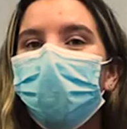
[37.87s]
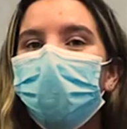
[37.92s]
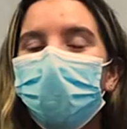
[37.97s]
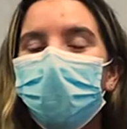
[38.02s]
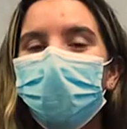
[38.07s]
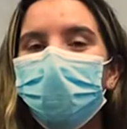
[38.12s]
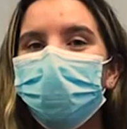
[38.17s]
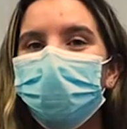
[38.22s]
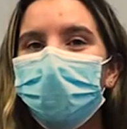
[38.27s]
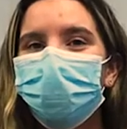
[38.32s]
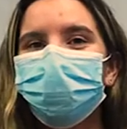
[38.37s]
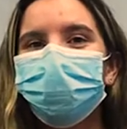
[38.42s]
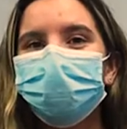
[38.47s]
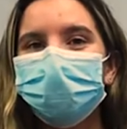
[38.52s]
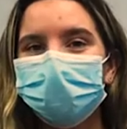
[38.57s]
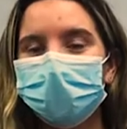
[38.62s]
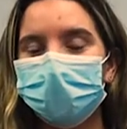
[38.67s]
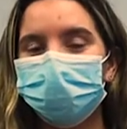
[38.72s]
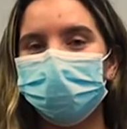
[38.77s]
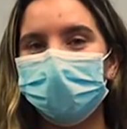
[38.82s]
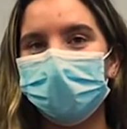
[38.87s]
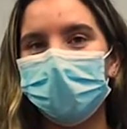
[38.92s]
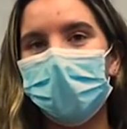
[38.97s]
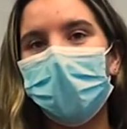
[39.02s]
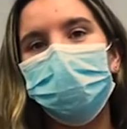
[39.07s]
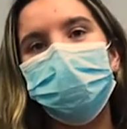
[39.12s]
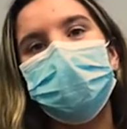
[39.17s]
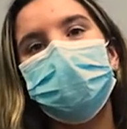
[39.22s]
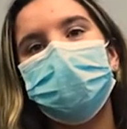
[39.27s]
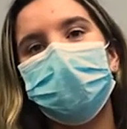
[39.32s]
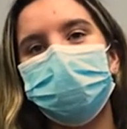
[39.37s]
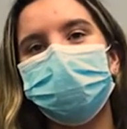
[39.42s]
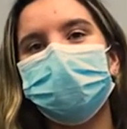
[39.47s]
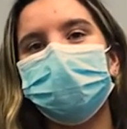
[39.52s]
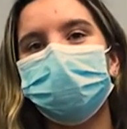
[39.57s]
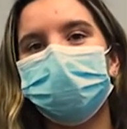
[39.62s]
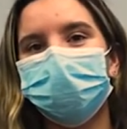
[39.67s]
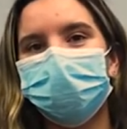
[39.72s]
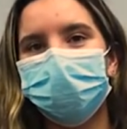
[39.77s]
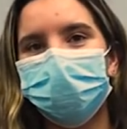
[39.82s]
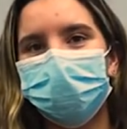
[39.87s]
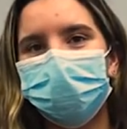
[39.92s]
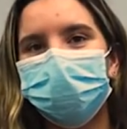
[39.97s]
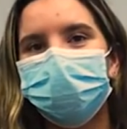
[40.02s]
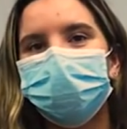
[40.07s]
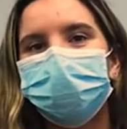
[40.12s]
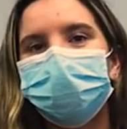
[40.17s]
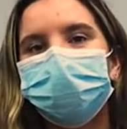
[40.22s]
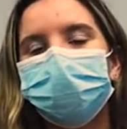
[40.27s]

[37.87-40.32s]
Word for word: Hi, I'm Sammy. I'm in 11th grade.